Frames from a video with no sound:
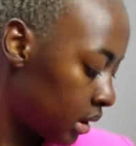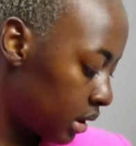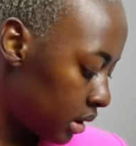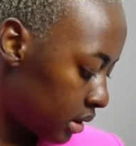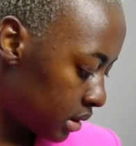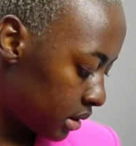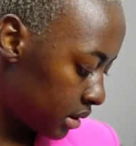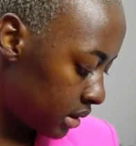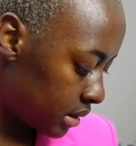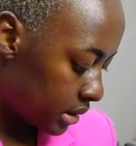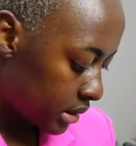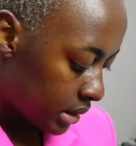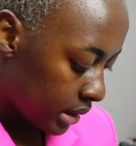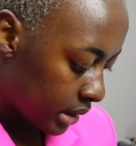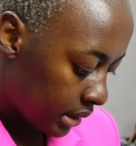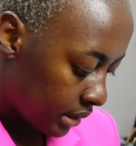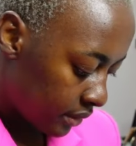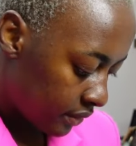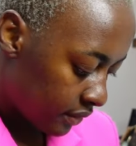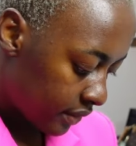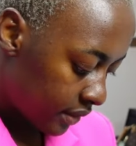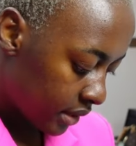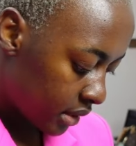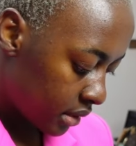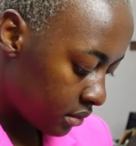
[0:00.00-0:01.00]
It is
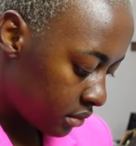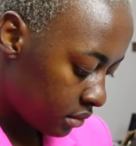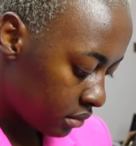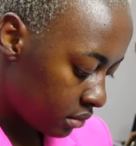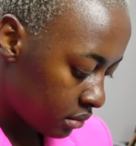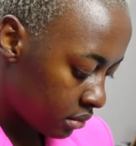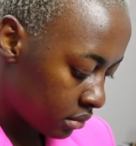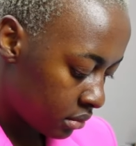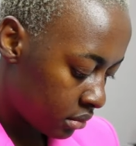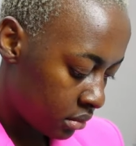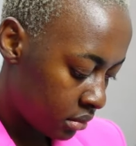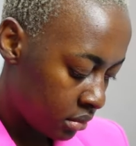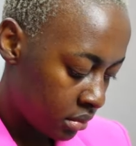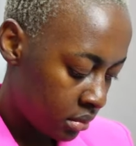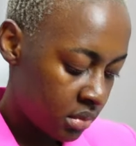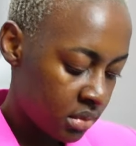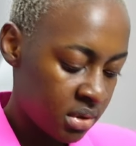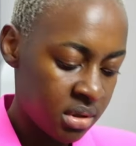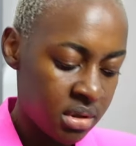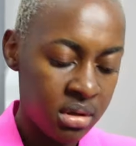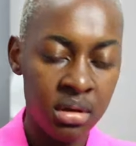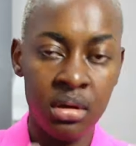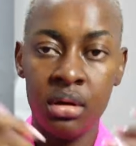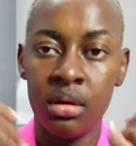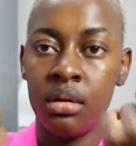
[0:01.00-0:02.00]
silver.
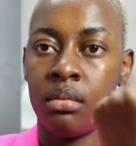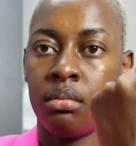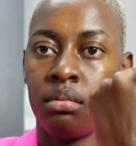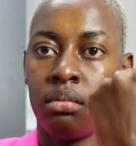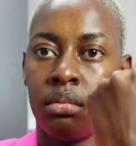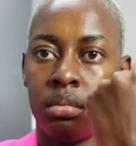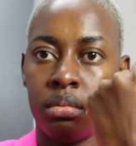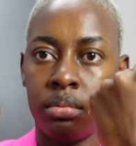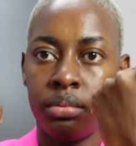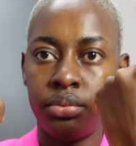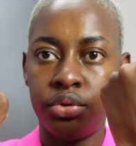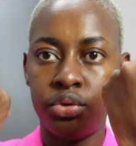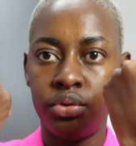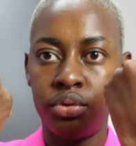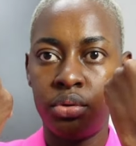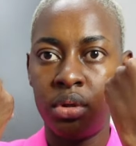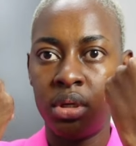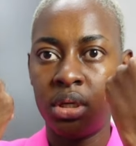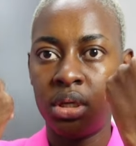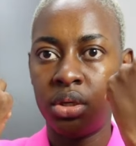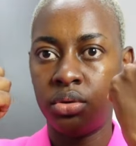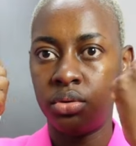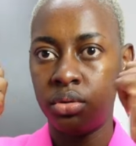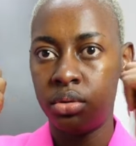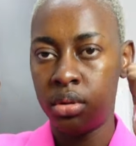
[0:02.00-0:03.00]
Jui
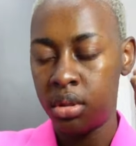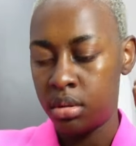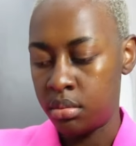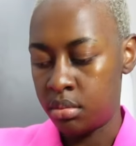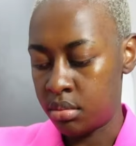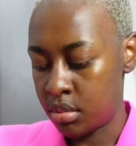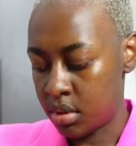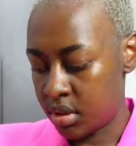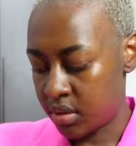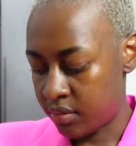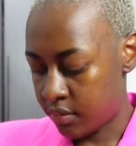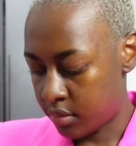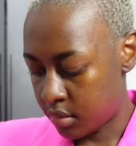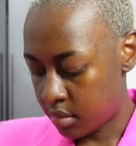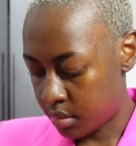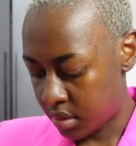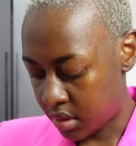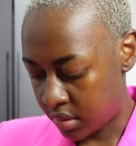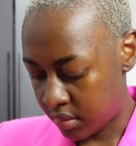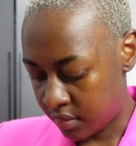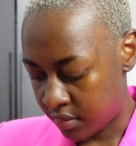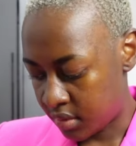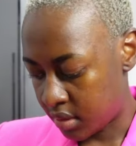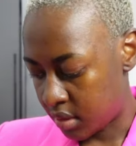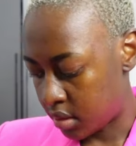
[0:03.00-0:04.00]
kitu ni mrefu.
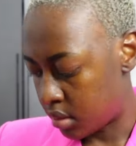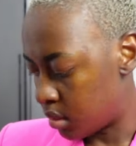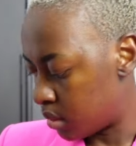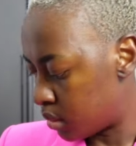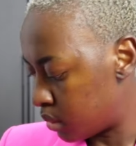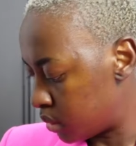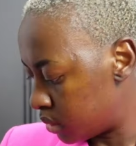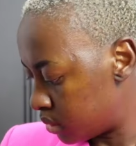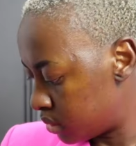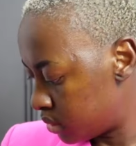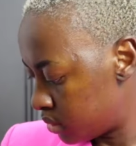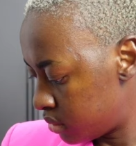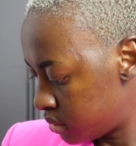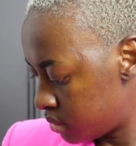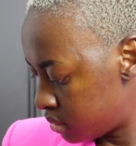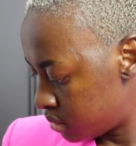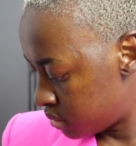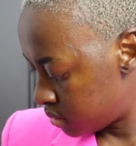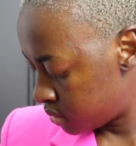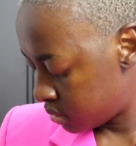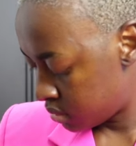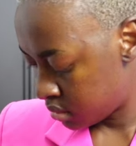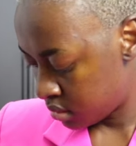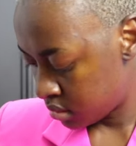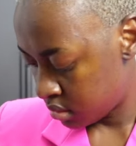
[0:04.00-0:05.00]
Mani very gold.
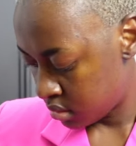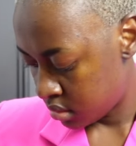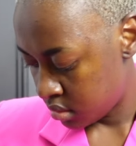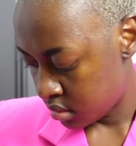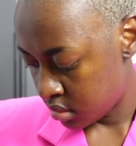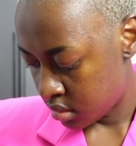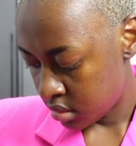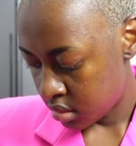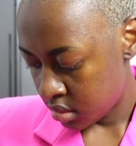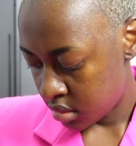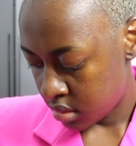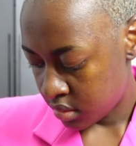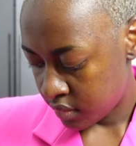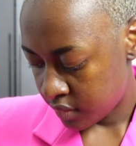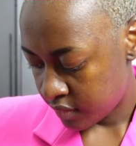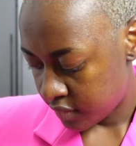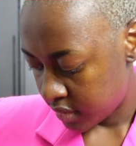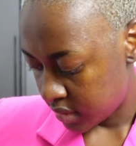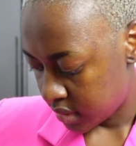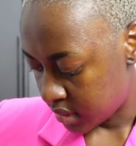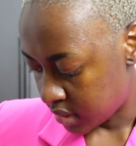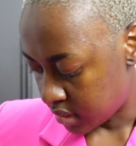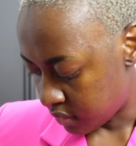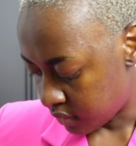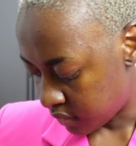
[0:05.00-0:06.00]

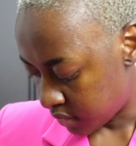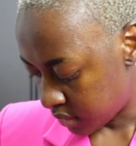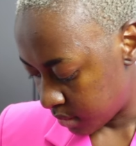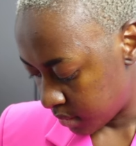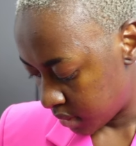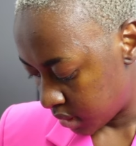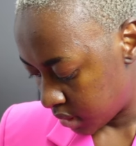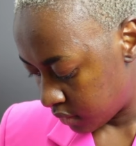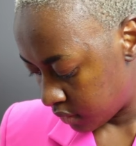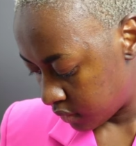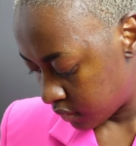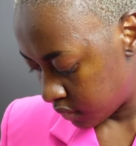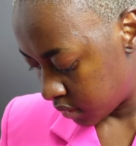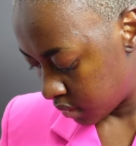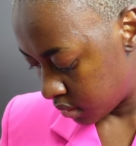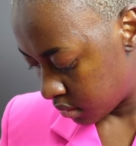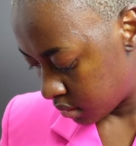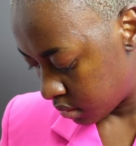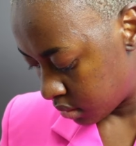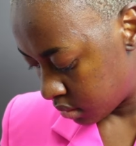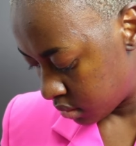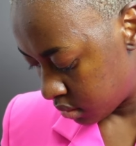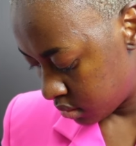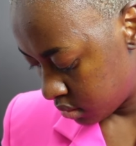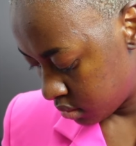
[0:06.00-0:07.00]
It's silver, mani very
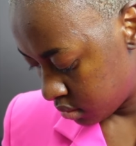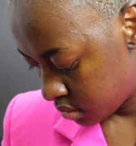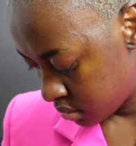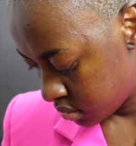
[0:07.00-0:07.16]
gold.